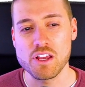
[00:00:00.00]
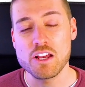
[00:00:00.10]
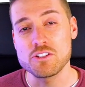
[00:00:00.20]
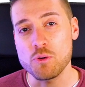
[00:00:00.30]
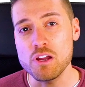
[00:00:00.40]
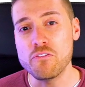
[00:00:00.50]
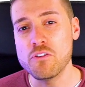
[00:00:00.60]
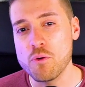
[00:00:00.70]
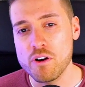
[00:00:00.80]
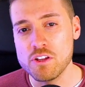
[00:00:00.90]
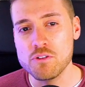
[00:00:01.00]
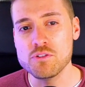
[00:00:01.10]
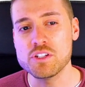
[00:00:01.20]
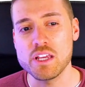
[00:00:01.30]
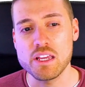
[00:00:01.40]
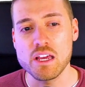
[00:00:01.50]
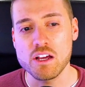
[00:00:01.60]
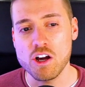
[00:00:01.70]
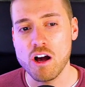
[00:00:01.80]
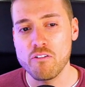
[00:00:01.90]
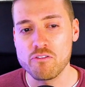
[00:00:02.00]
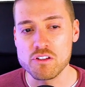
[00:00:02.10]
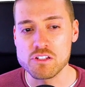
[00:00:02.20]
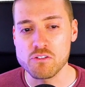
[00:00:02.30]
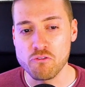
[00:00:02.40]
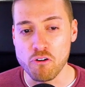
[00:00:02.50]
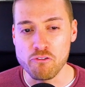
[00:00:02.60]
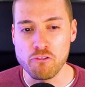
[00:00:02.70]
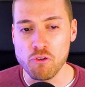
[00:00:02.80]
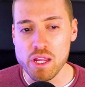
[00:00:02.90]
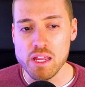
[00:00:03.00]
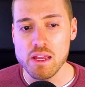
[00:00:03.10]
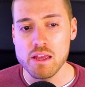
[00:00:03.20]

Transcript: So if you are using Confluence for free,